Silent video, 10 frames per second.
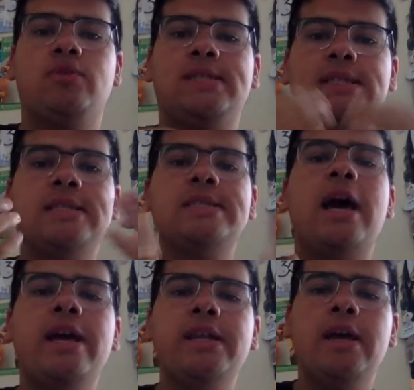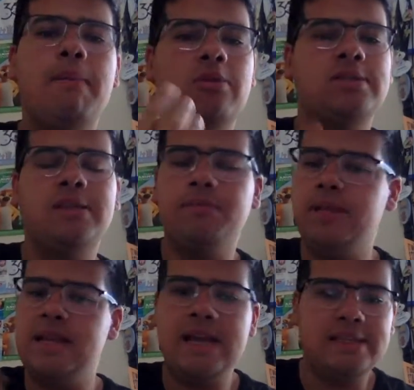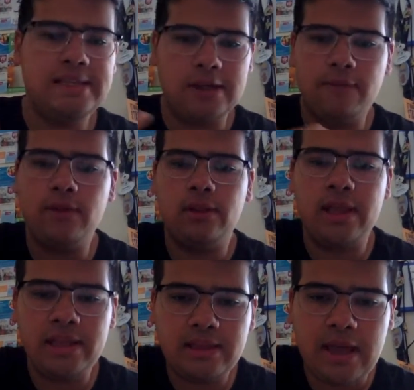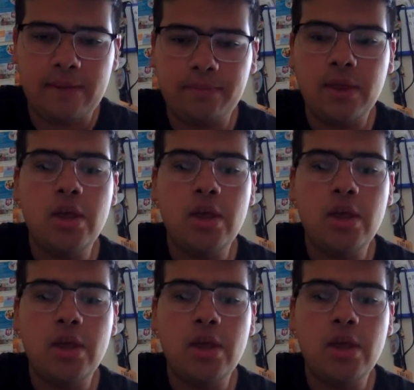to a society about something and stuff like that?